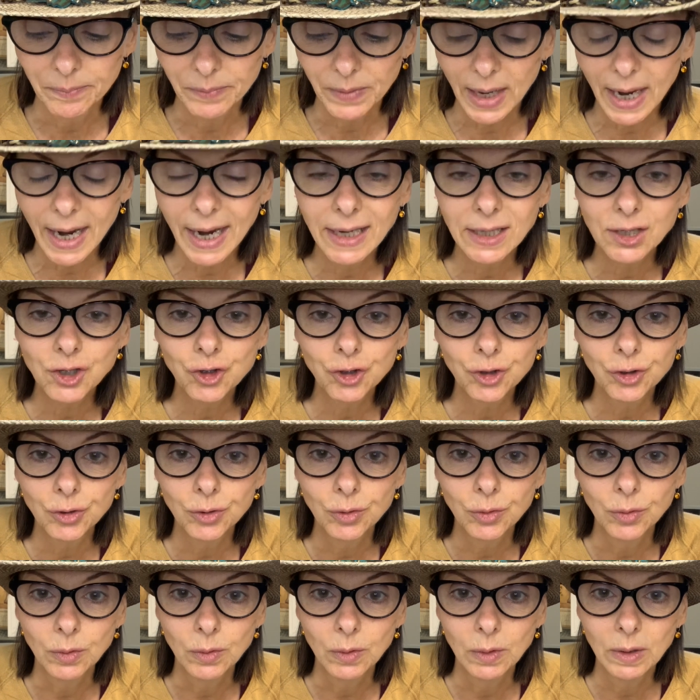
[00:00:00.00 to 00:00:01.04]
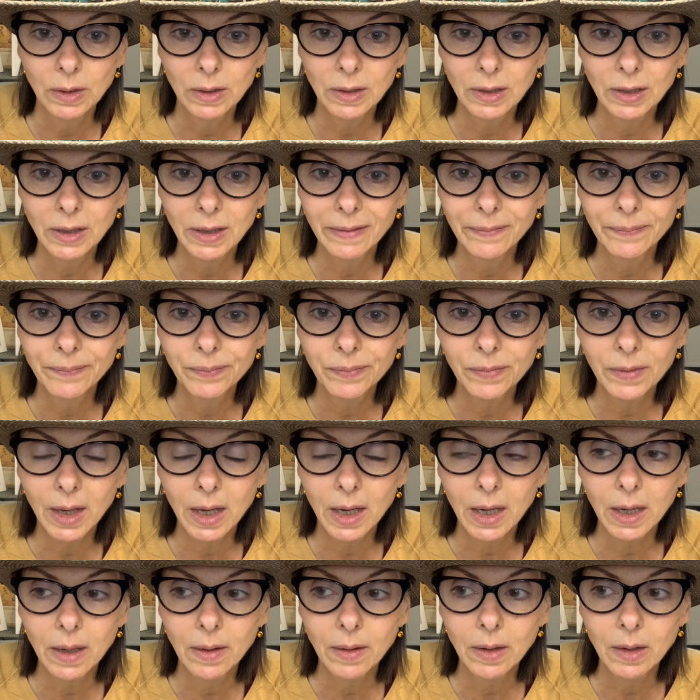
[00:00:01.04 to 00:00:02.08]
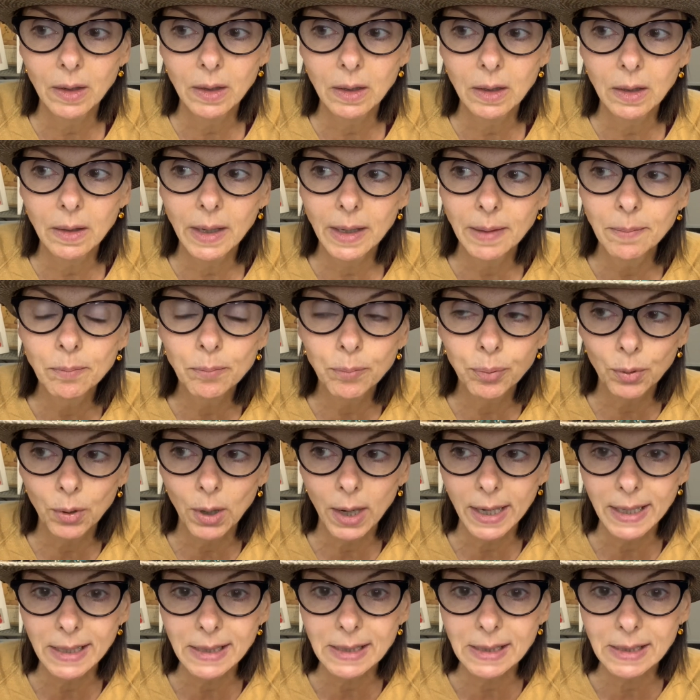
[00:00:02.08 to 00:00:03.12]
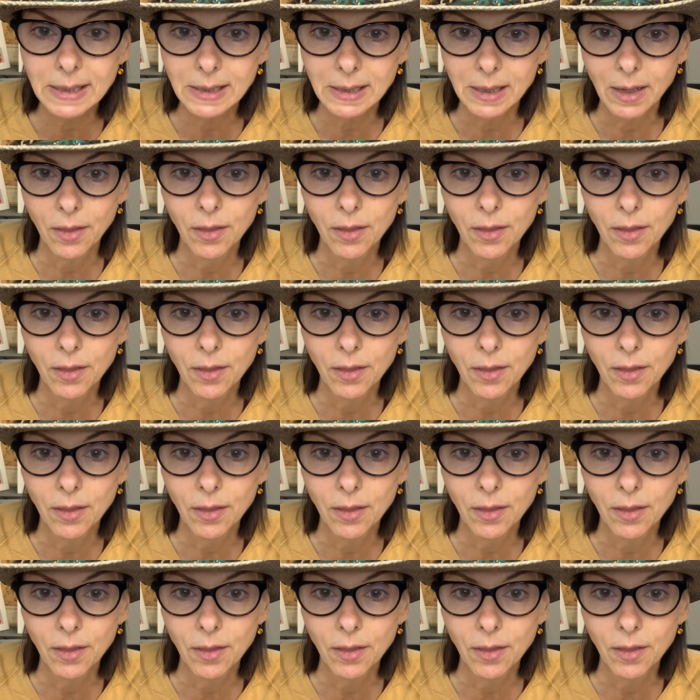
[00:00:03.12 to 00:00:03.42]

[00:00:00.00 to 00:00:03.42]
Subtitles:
as you embrace